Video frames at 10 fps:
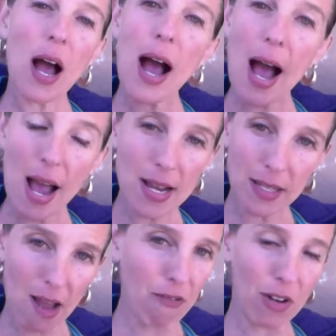high
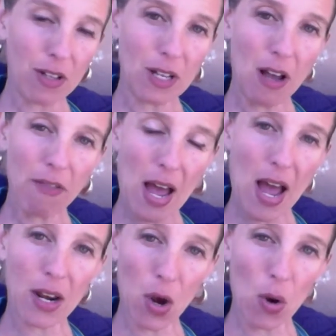level of
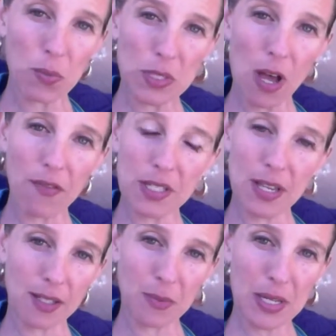at-home
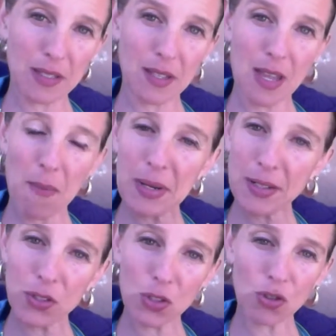self-assessments, and that
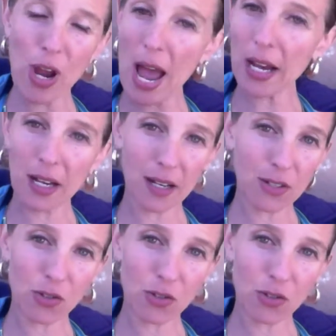means track.